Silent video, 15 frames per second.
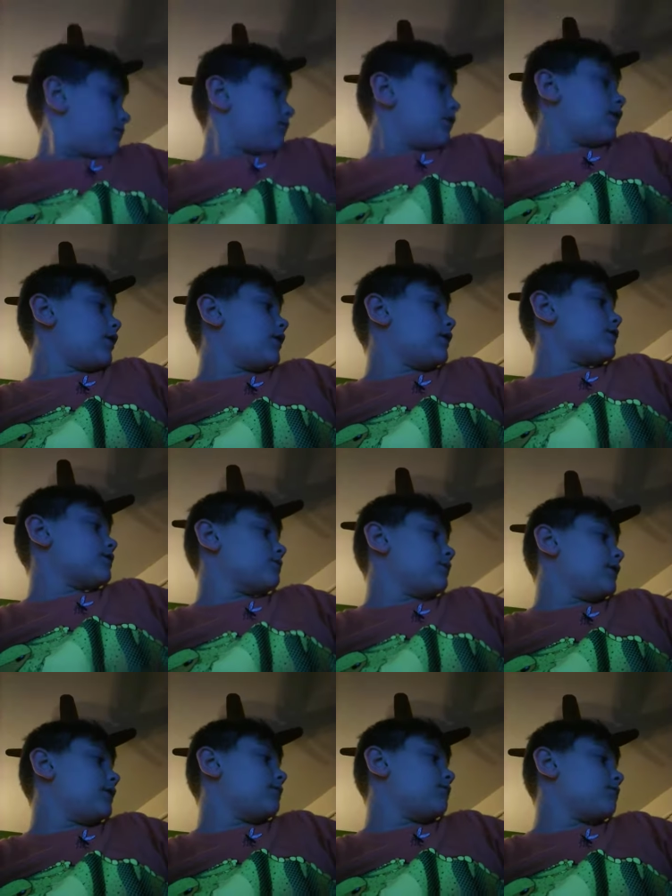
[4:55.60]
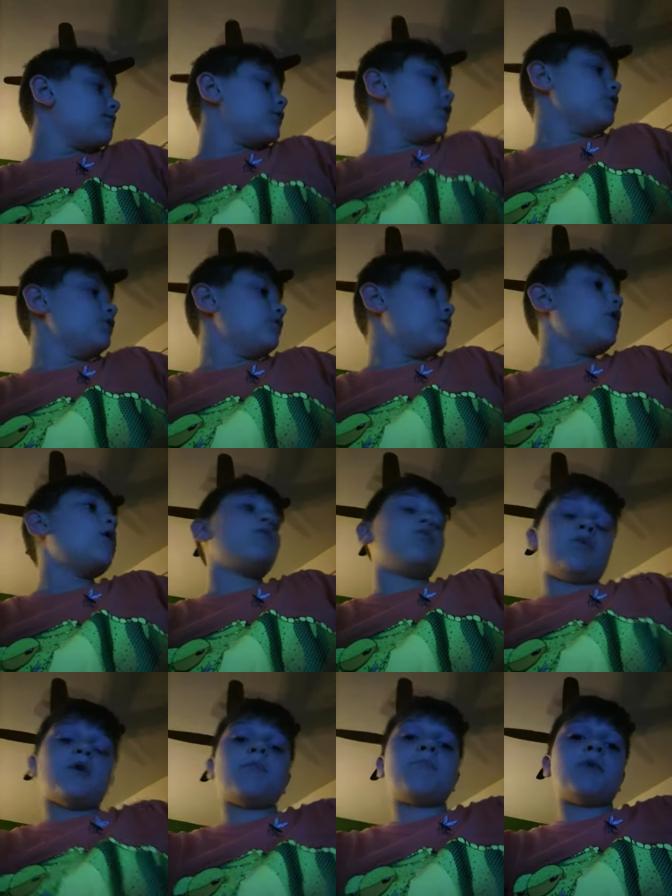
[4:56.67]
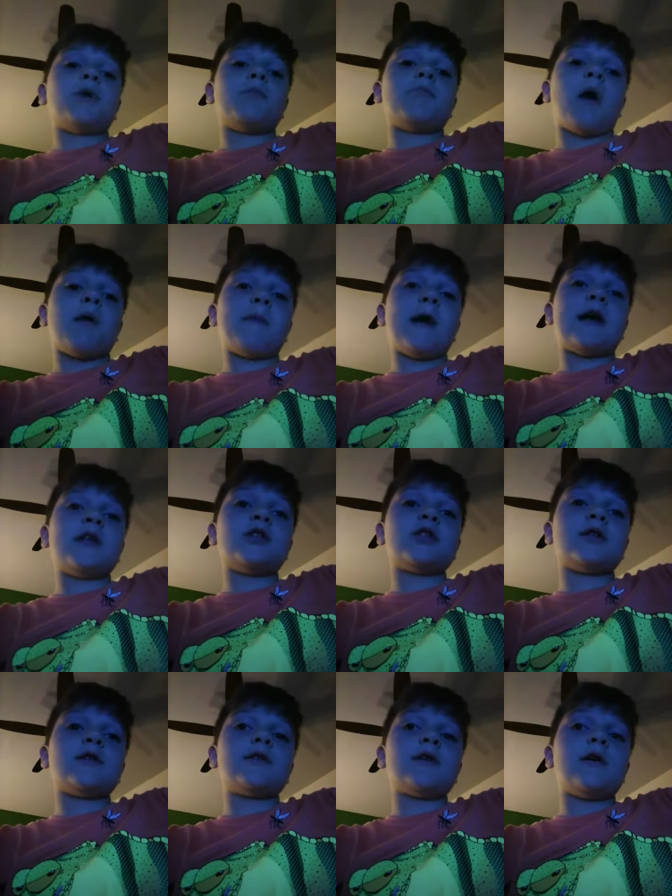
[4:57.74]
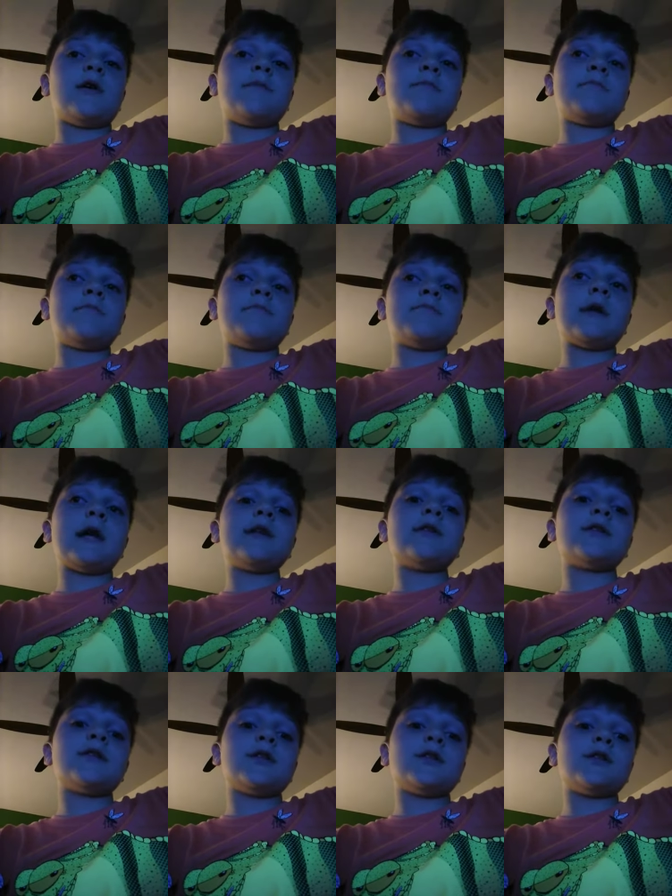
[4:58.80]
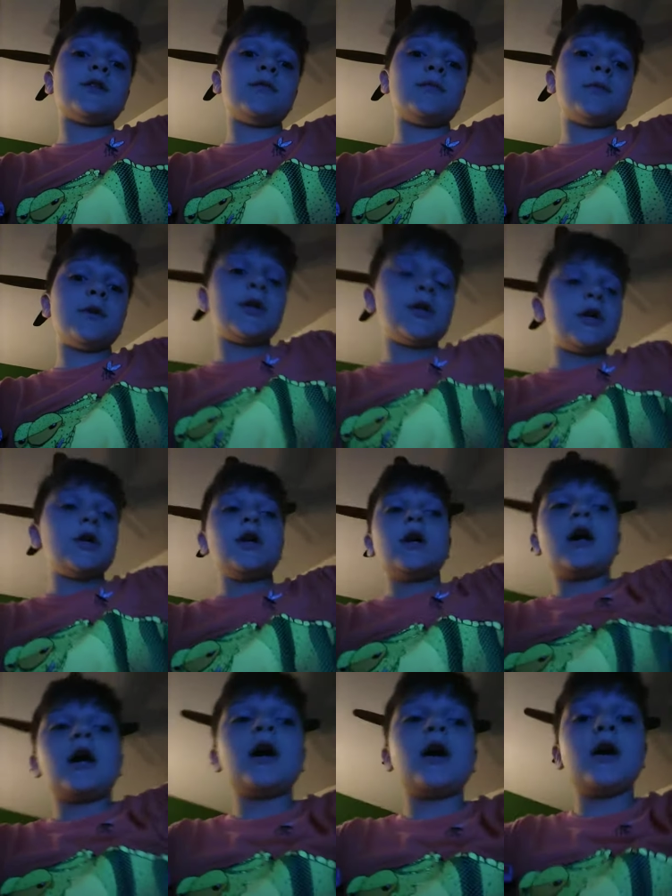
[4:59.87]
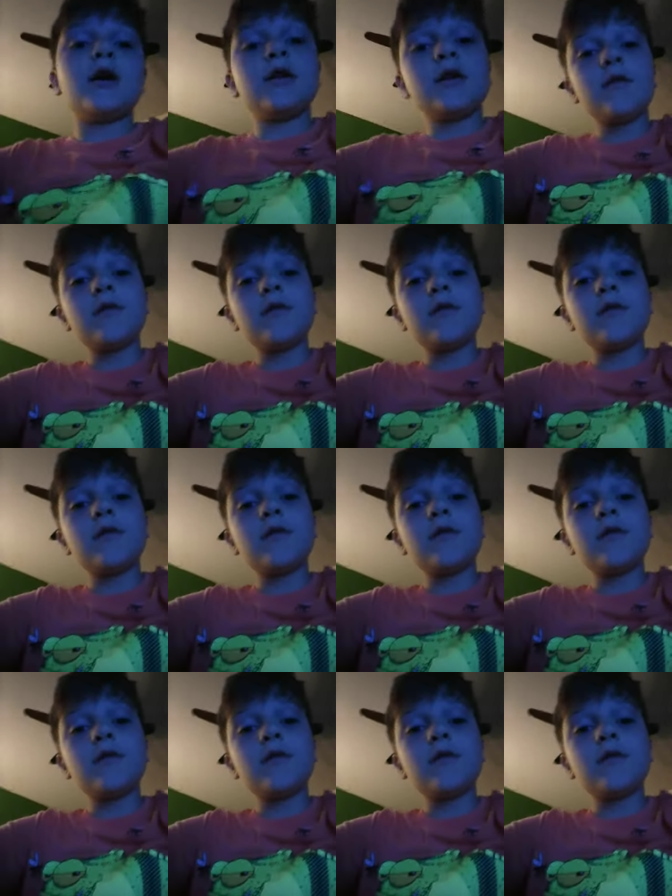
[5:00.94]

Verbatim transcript: Don't ask me to rip my masks up. That's just stupid. Uh, this